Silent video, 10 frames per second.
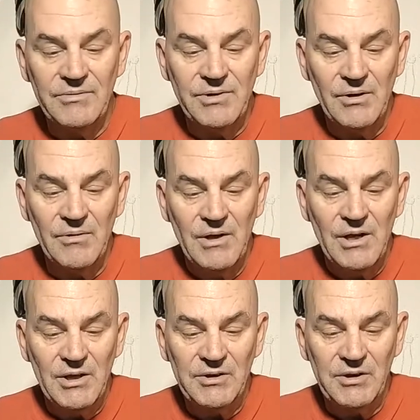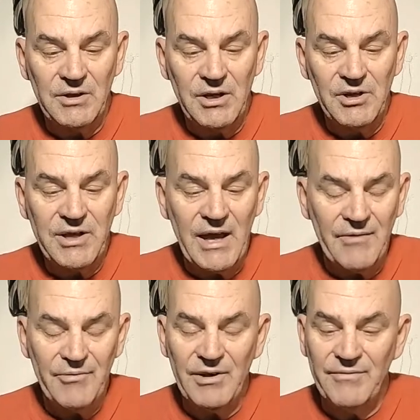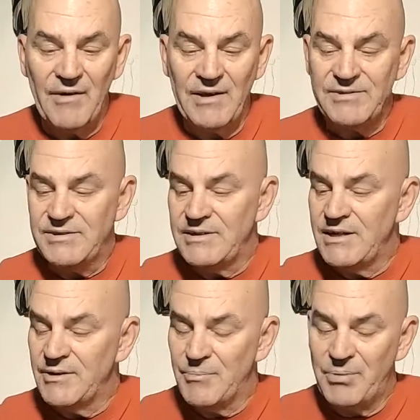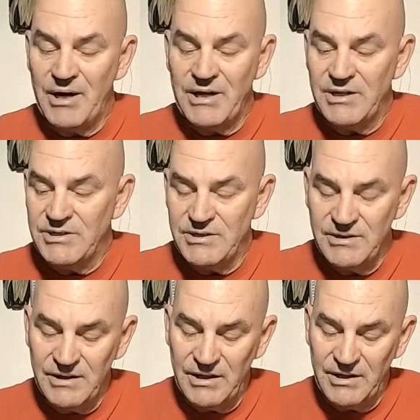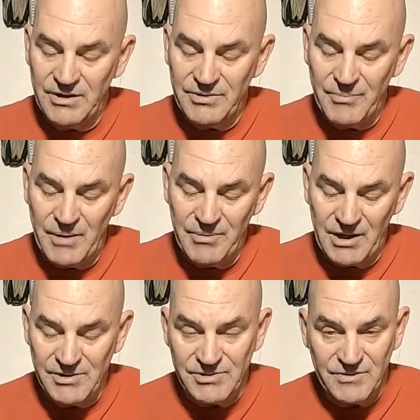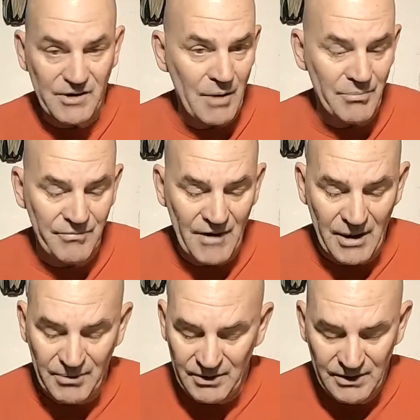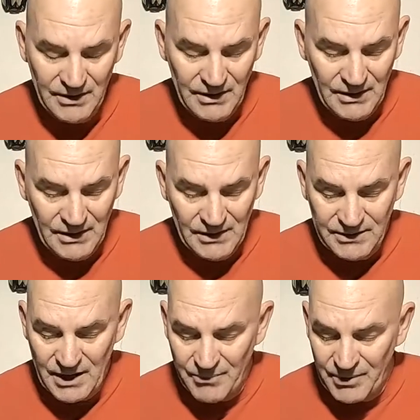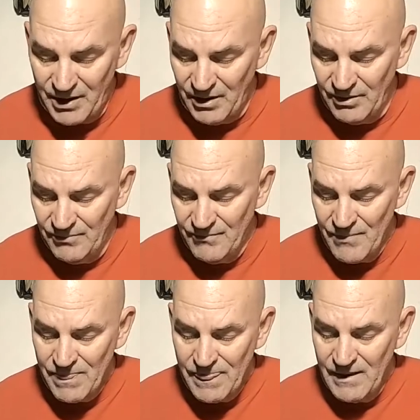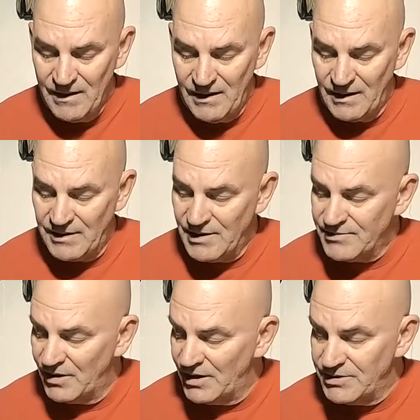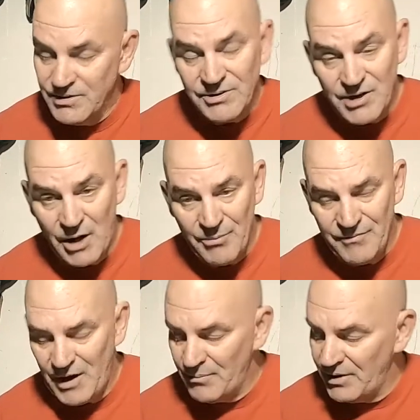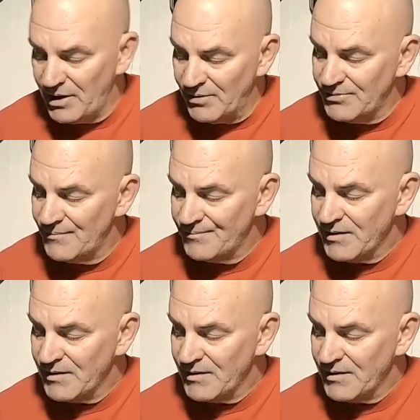So, and you can't really see the breakage in here, so maybe because the carbon fiber type arrow, because that's all I shoot is carbon fiber arrows.